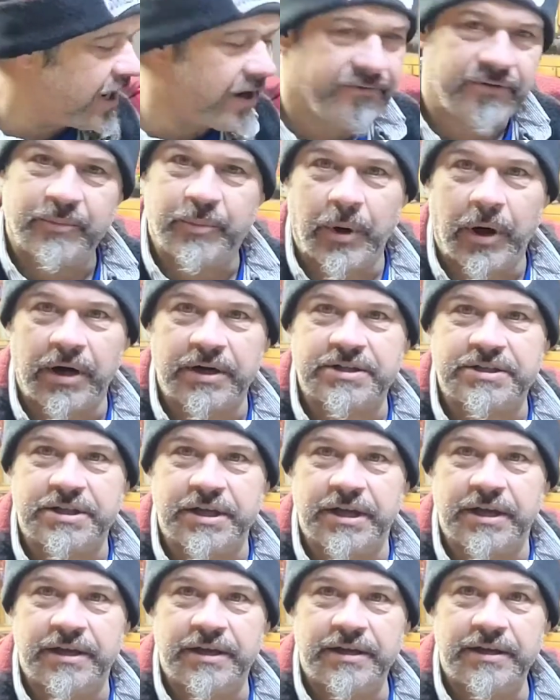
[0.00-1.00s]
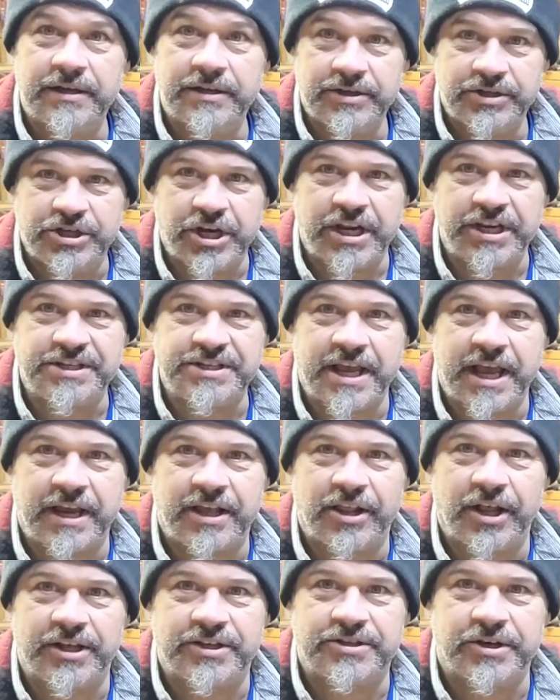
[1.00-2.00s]
have the parts to change that
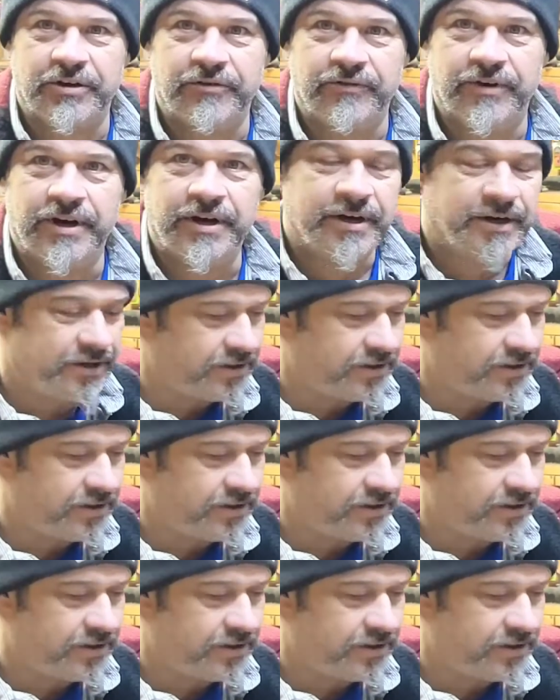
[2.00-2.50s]
clutch over.